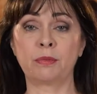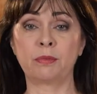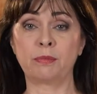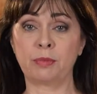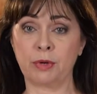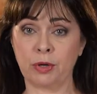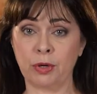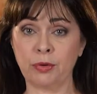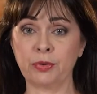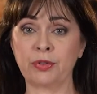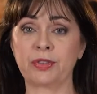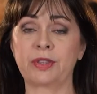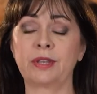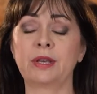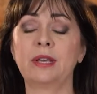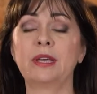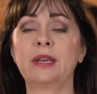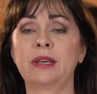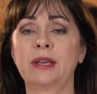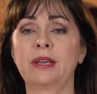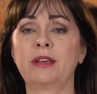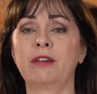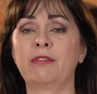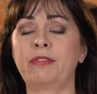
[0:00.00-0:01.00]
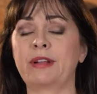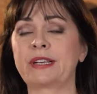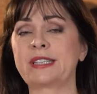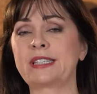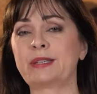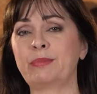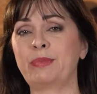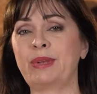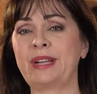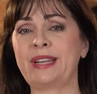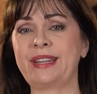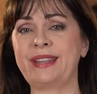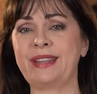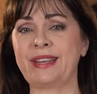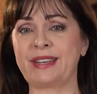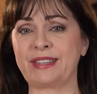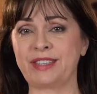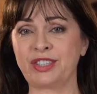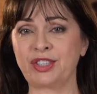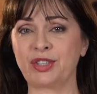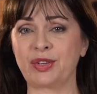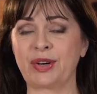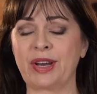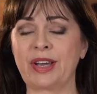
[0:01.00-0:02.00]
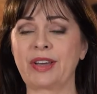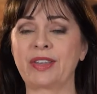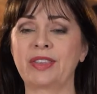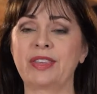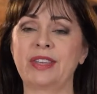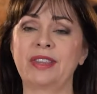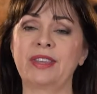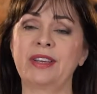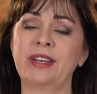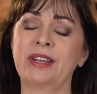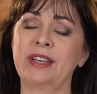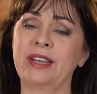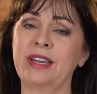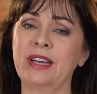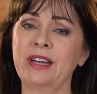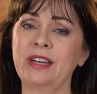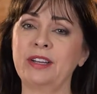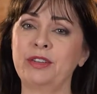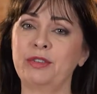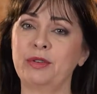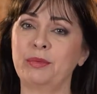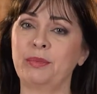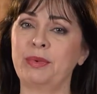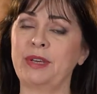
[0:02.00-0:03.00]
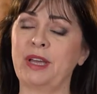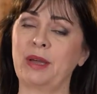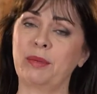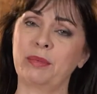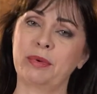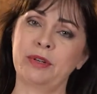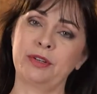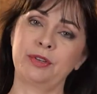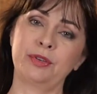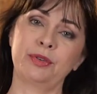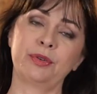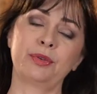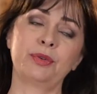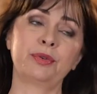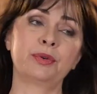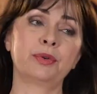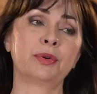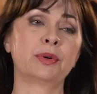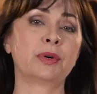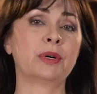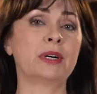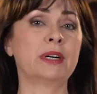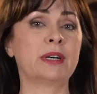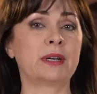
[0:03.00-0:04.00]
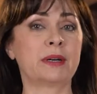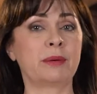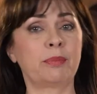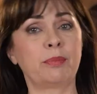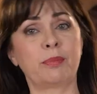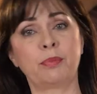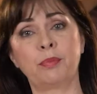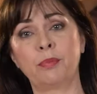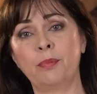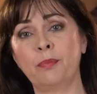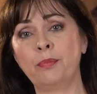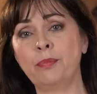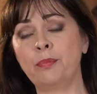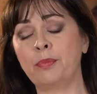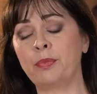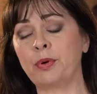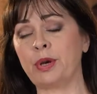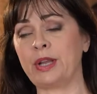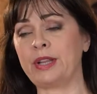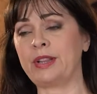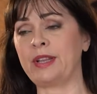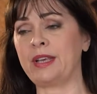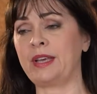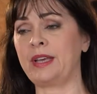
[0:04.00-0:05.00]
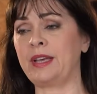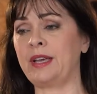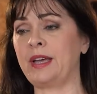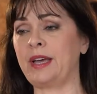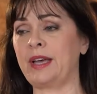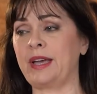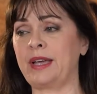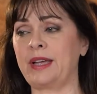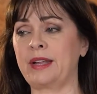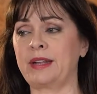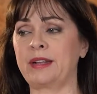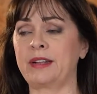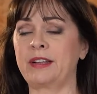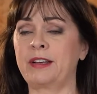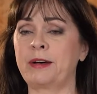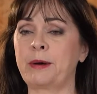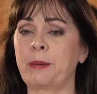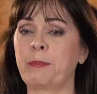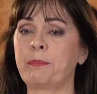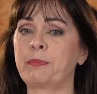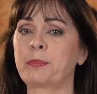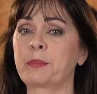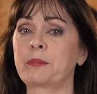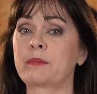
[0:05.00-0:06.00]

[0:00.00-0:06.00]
both flexibility and strength in the neck to be able to do pretty and